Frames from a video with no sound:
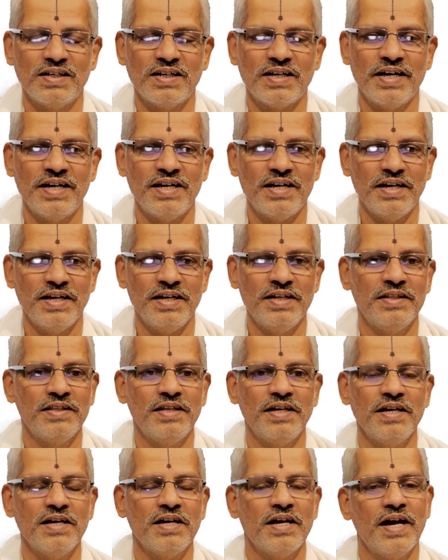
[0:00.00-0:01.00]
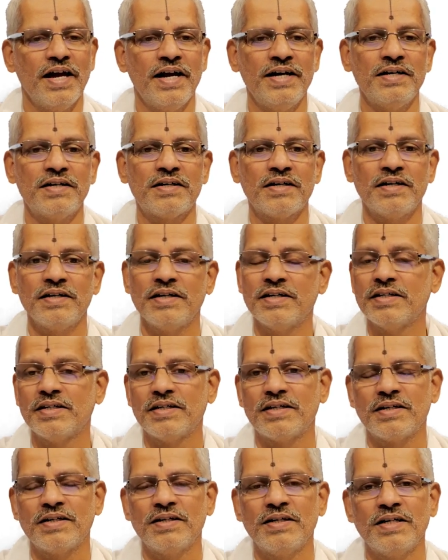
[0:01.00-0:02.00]
right? In the
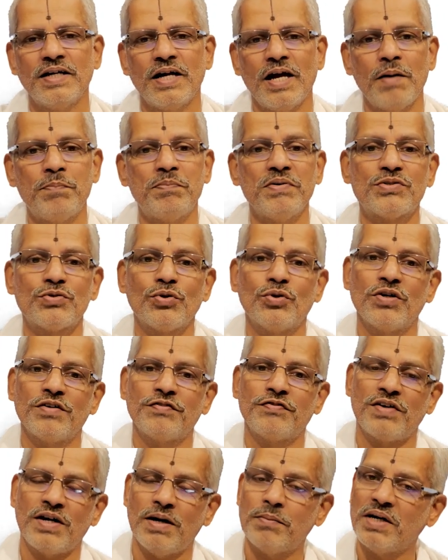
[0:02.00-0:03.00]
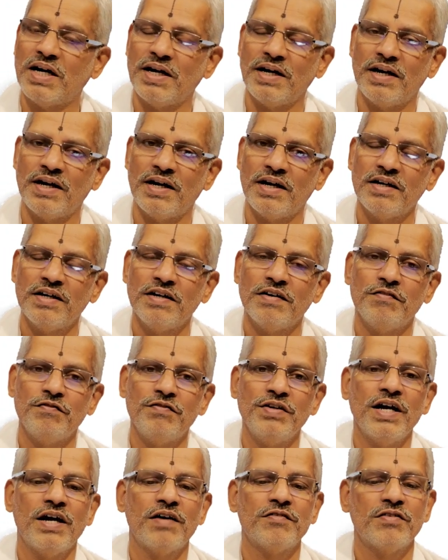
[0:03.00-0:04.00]
entire episode of Ramayana,
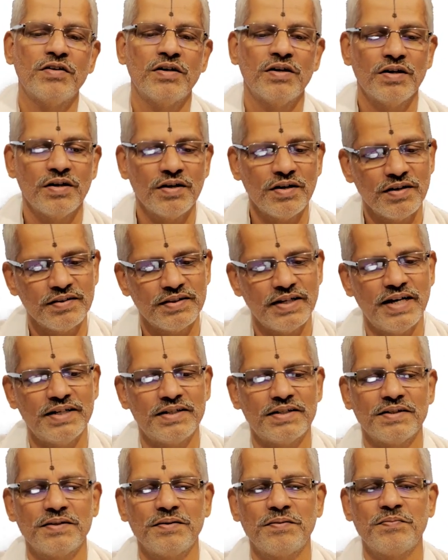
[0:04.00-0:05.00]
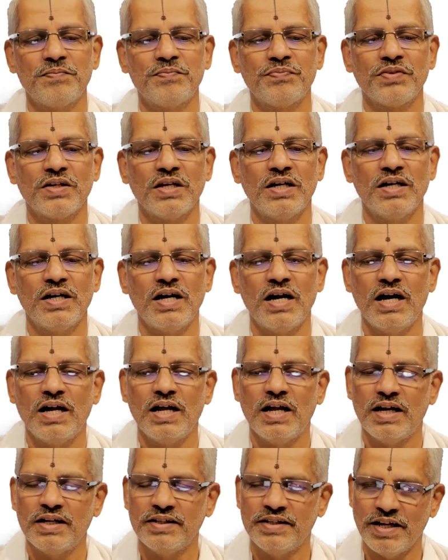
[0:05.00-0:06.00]
we have heard that.
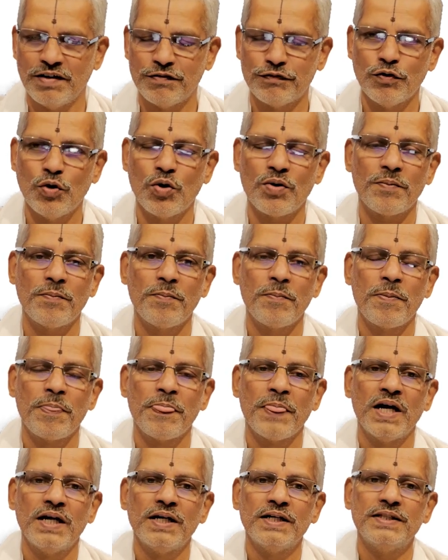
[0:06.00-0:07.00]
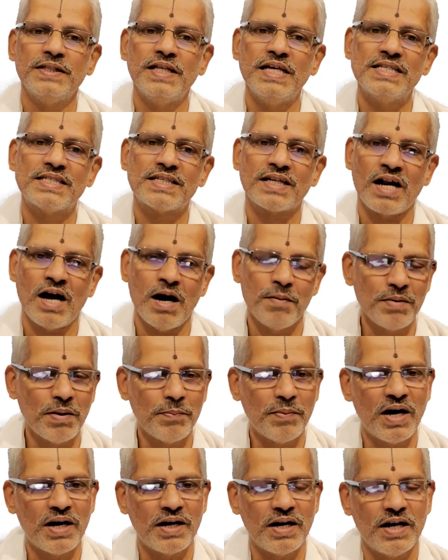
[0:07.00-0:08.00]
Therefore, these
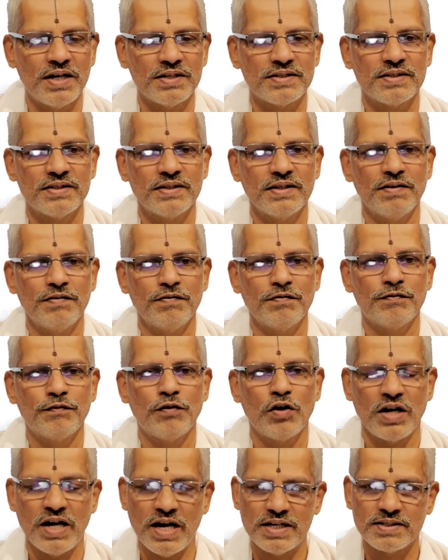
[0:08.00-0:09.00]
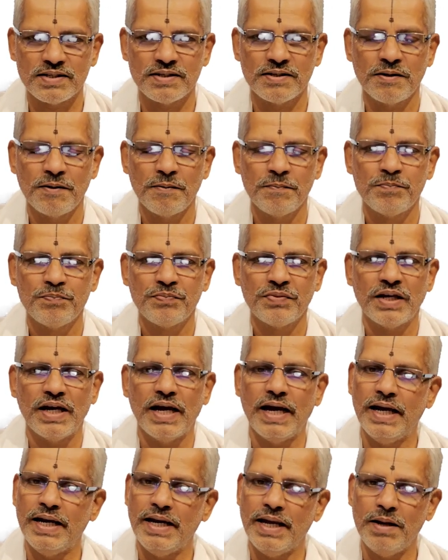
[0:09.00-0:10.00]
Ramabanas for us
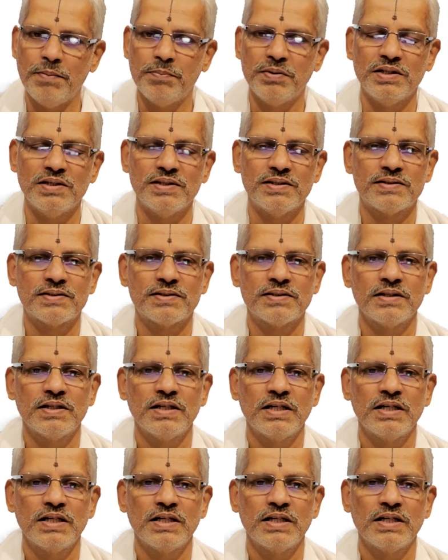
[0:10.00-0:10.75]
enables